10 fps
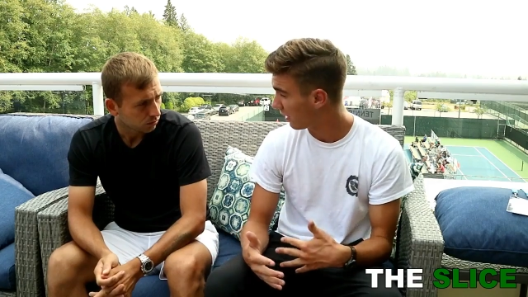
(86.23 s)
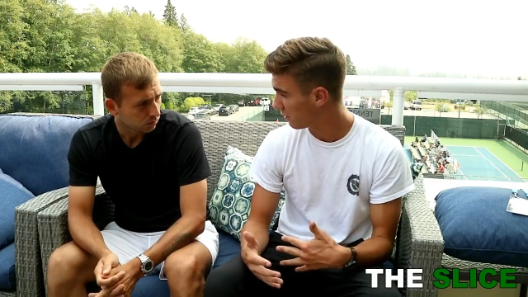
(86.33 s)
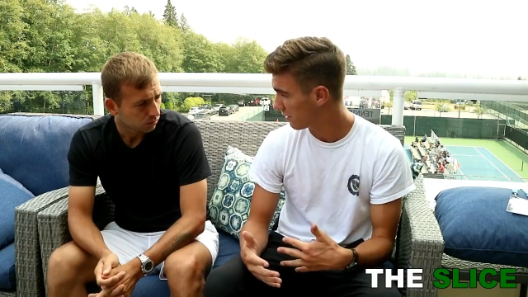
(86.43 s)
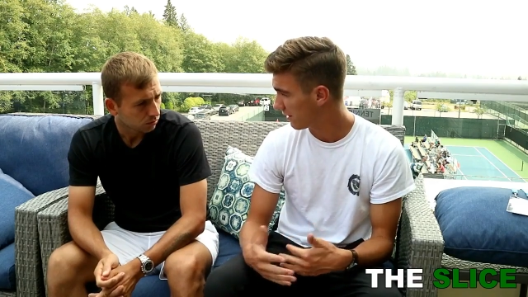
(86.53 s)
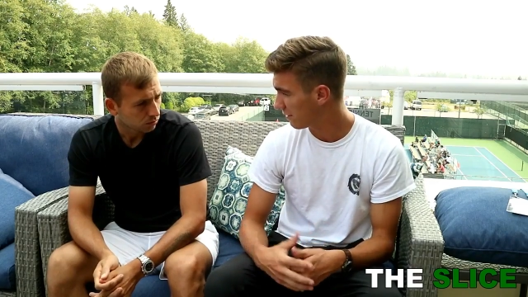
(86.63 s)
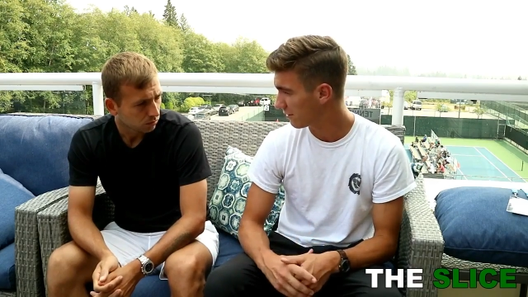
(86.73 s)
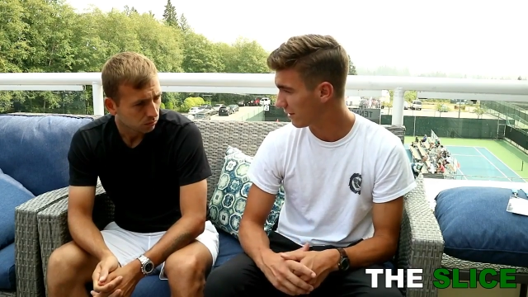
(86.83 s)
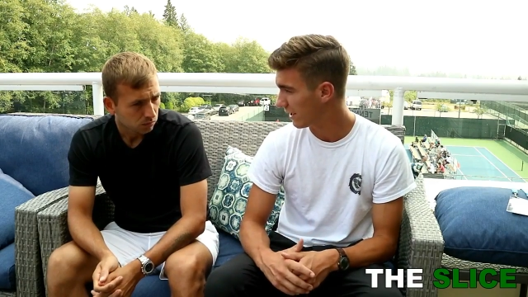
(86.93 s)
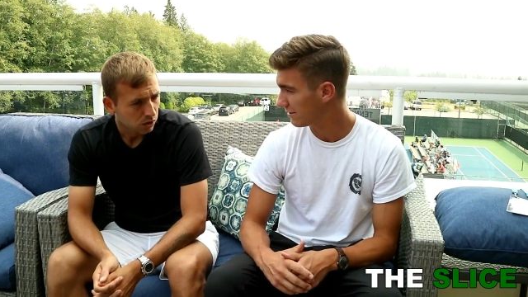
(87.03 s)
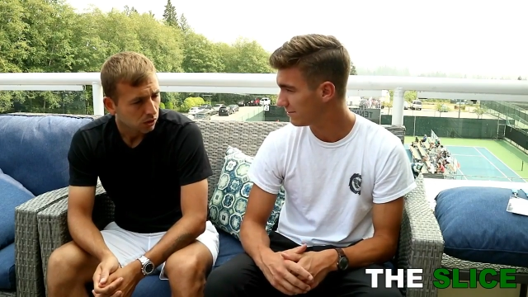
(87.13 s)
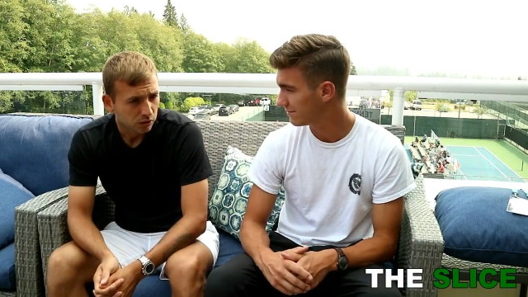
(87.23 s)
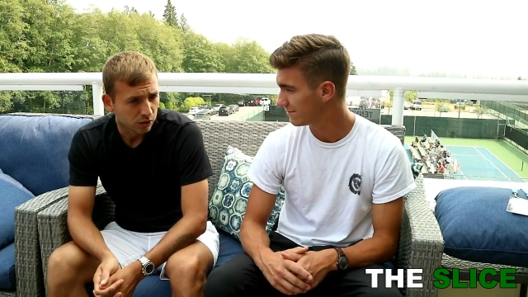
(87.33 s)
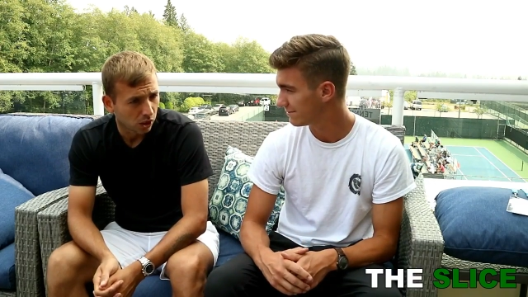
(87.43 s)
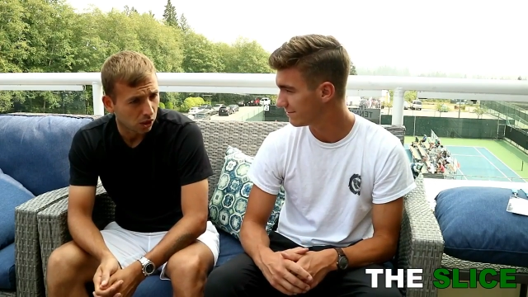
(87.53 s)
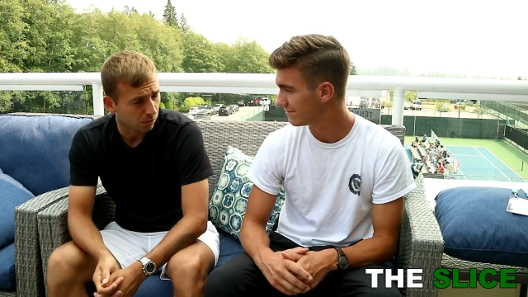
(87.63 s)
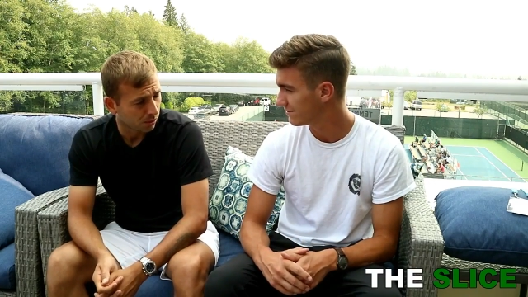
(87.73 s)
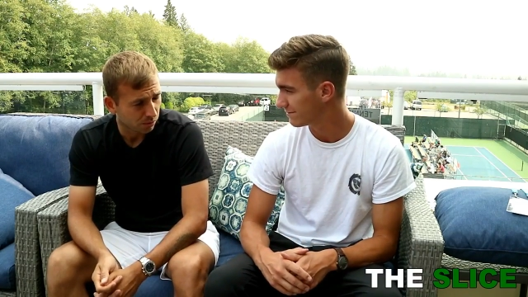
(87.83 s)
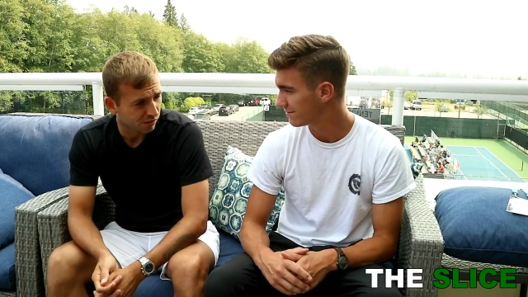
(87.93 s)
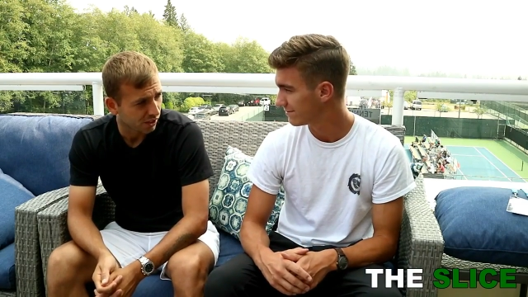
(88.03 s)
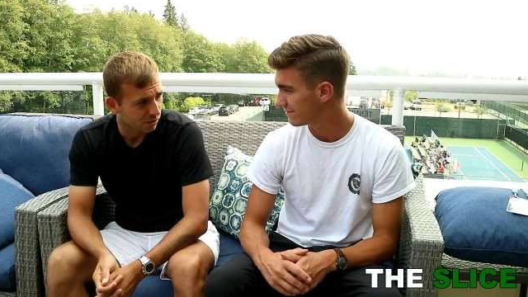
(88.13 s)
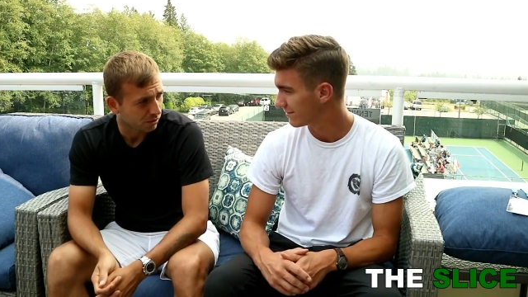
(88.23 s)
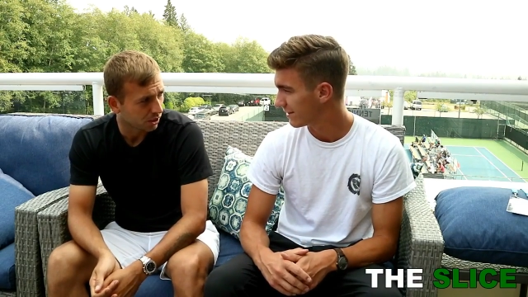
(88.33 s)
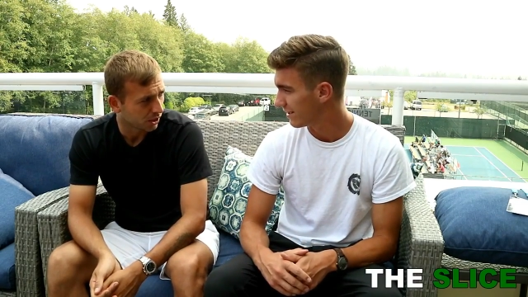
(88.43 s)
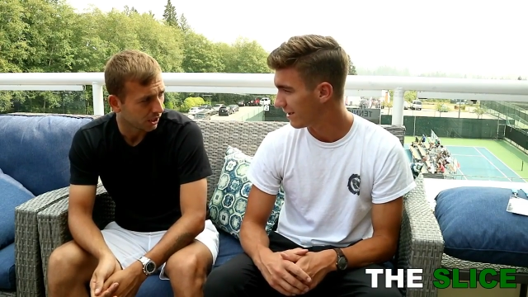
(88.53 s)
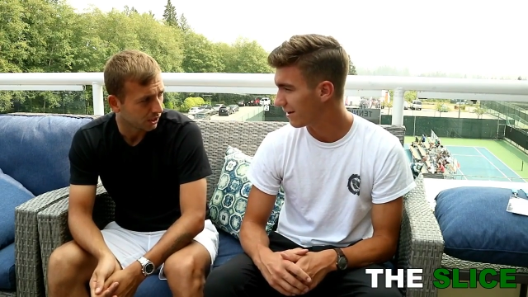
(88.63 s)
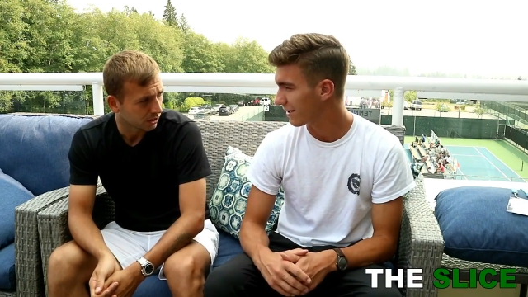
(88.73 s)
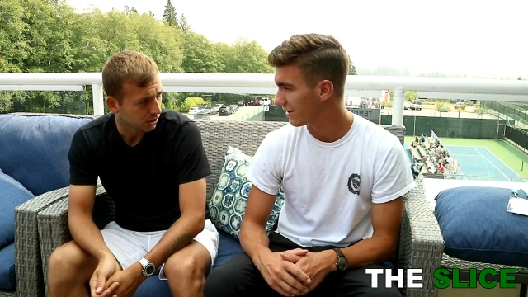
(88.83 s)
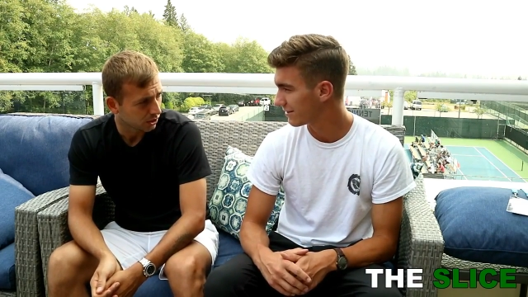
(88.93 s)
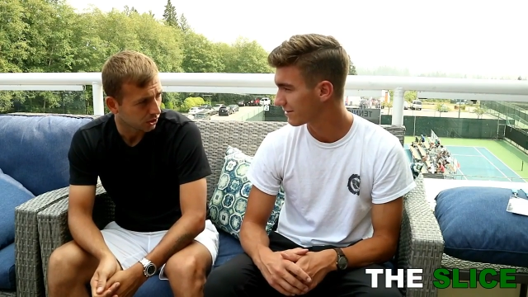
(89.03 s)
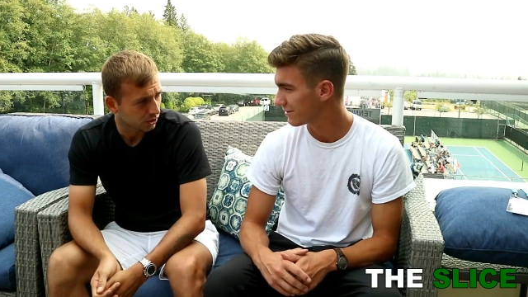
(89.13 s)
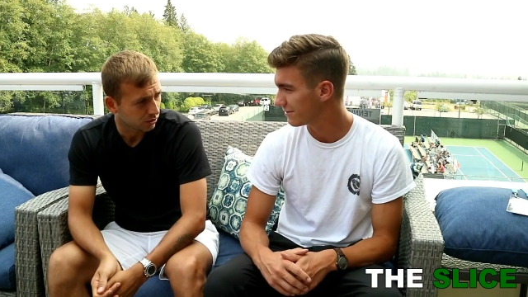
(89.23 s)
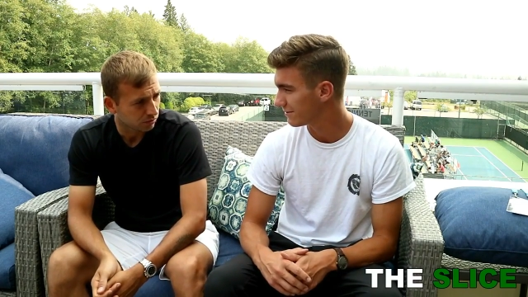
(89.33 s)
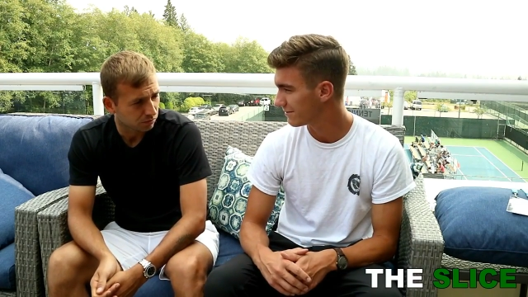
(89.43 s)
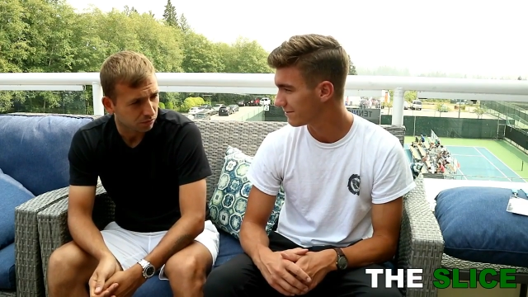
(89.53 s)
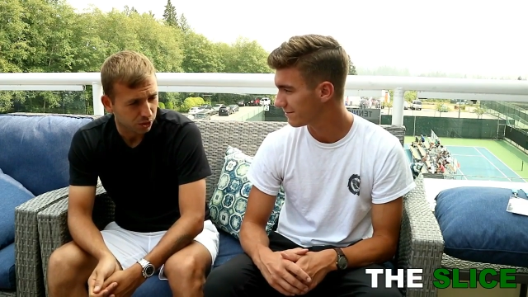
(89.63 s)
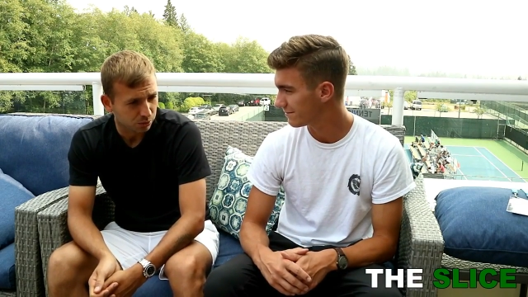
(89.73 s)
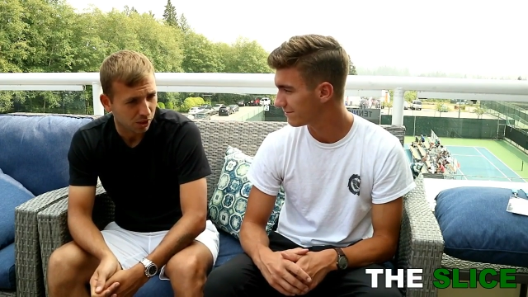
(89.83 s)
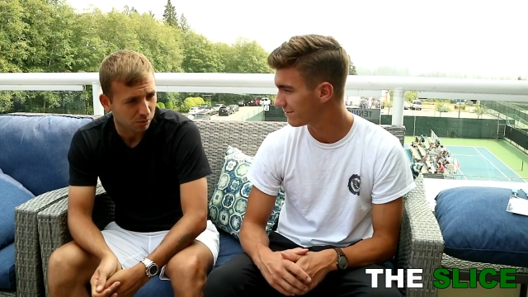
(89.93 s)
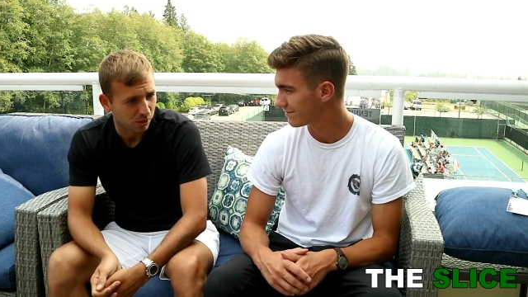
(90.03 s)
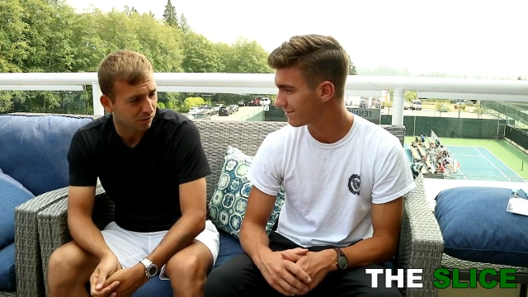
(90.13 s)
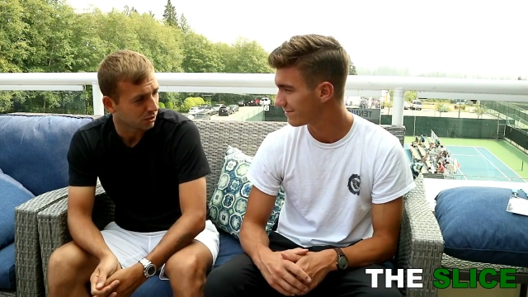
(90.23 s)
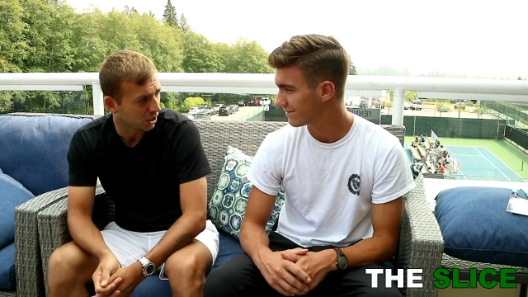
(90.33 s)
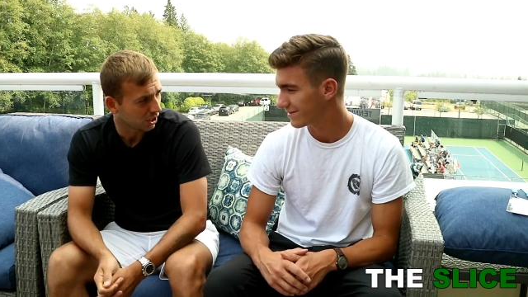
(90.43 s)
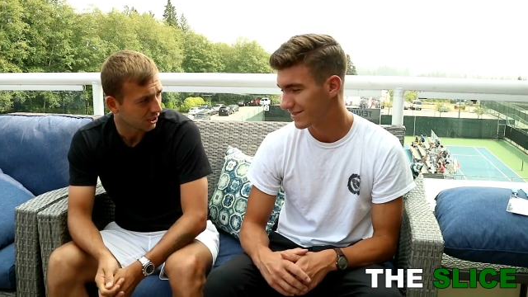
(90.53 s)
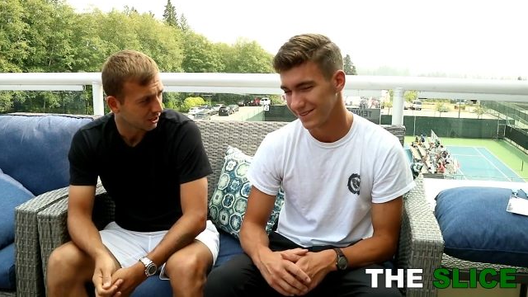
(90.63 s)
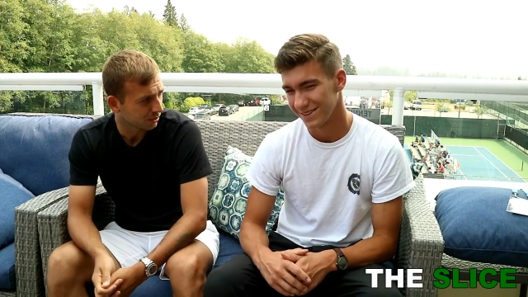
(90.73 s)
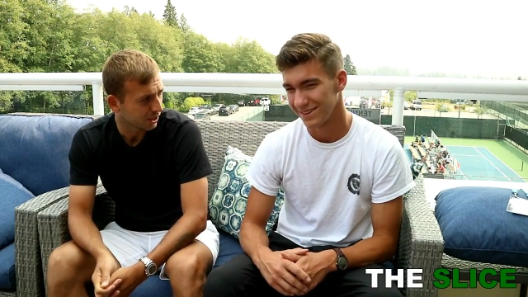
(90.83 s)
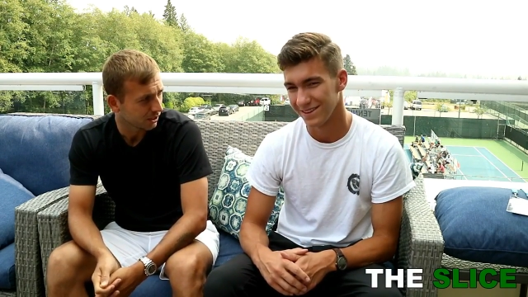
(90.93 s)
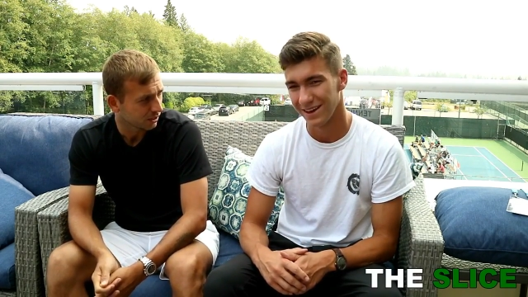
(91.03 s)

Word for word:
Speaker 1: are you with anyone right now? No, I'm not with anyone right now. Okay. So just just wearing whatever I like at the minute.